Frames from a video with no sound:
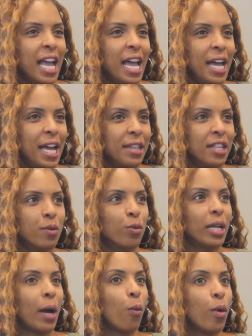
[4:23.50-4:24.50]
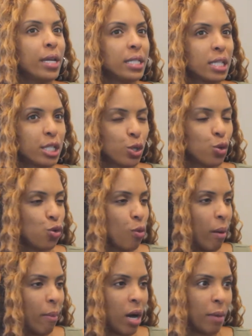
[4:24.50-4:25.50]
And then when I went to school,
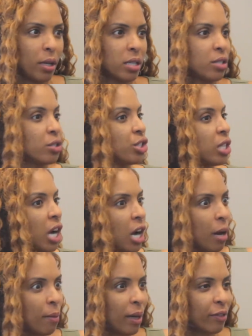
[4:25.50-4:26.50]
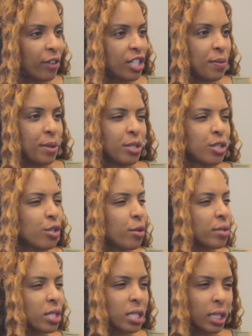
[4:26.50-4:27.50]
my mom lost her job my freshman year, so there
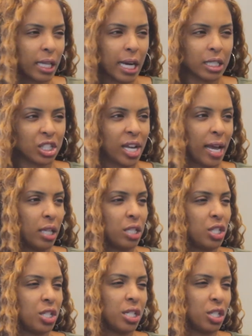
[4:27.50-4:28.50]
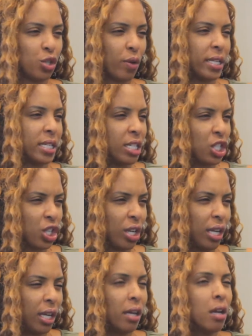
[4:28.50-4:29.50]
were just a lot of challenges in
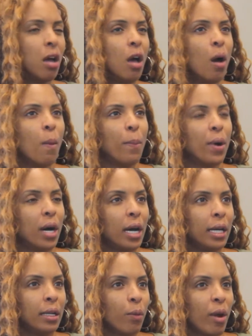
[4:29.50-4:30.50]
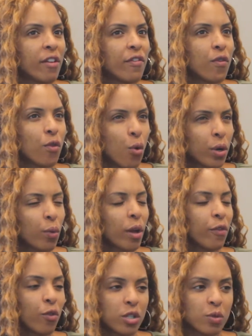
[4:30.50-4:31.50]
transitioning. But going to Wake
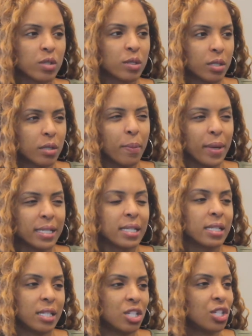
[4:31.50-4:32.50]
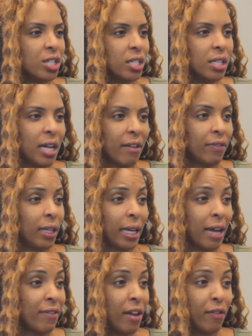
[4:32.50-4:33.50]
Forest was the best decision I feel like
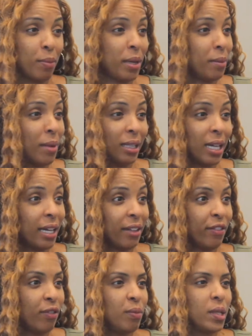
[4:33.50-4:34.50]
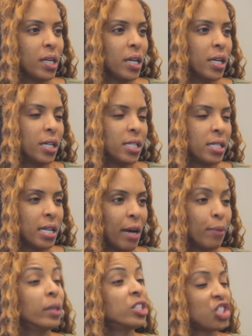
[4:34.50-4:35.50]
I've ever made in my life, because
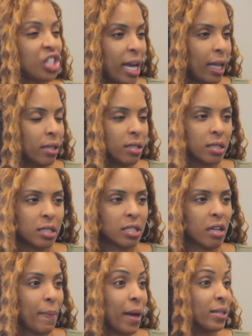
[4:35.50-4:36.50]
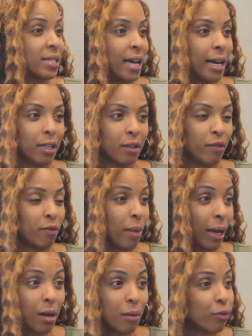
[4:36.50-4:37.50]
I was challenged to step outside of
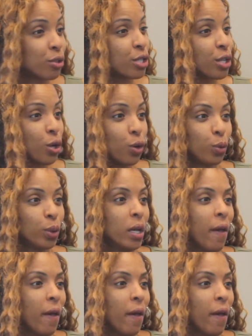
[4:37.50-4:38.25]
my comfort zone.